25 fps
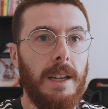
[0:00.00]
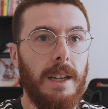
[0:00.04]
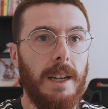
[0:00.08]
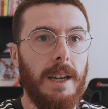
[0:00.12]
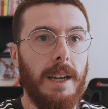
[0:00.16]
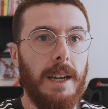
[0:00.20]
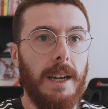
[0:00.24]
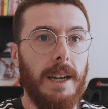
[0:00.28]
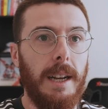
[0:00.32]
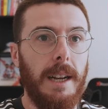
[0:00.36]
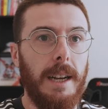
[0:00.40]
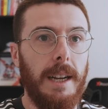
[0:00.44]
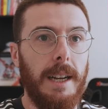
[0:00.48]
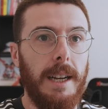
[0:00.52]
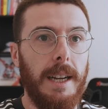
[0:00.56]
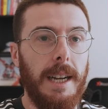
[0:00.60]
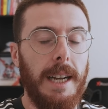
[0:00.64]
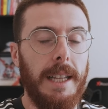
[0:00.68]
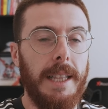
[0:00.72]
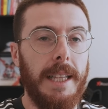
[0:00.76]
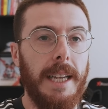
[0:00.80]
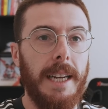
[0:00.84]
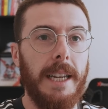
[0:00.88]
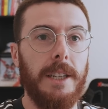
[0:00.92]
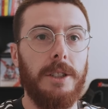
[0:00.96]
uh,
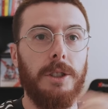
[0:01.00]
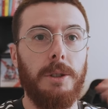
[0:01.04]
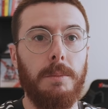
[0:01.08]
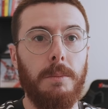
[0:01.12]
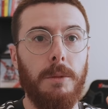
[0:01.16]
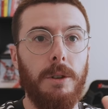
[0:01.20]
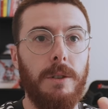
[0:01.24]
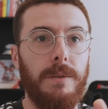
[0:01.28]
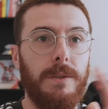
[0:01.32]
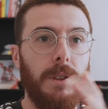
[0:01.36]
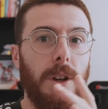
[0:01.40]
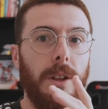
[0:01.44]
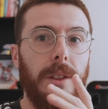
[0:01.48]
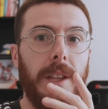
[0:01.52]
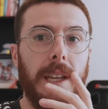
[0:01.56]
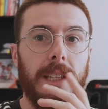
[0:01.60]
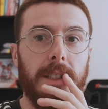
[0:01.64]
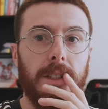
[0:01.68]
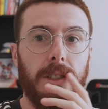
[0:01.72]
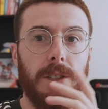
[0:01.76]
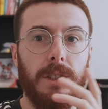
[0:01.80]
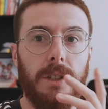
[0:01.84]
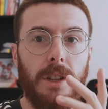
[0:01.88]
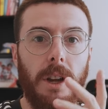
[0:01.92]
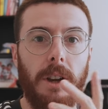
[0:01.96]
and then as you moved on then
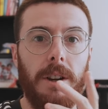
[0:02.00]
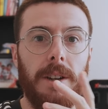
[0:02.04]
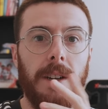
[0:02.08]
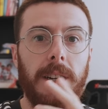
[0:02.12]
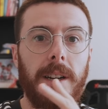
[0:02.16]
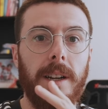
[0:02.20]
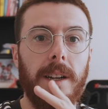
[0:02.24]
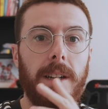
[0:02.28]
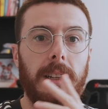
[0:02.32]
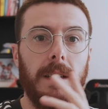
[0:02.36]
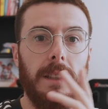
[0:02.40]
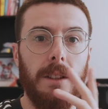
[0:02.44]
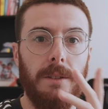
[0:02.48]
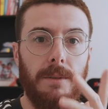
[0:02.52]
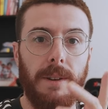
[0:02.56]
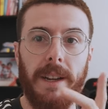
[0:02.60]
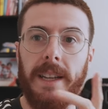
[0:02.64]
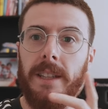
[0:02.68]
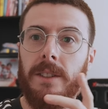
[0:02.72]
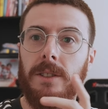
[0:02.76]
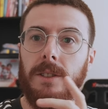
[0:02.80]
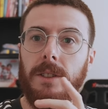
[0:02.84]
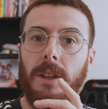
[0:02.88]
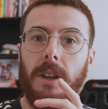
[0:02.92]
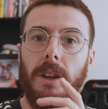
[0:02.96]
to Stoner,
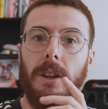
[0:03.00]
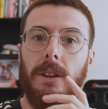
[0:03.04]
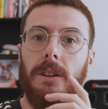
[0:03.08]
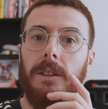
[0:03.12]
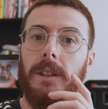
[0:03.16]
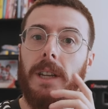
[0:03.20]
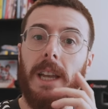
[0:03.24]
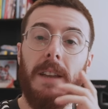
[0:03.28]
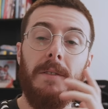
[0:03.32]
Lorenzo,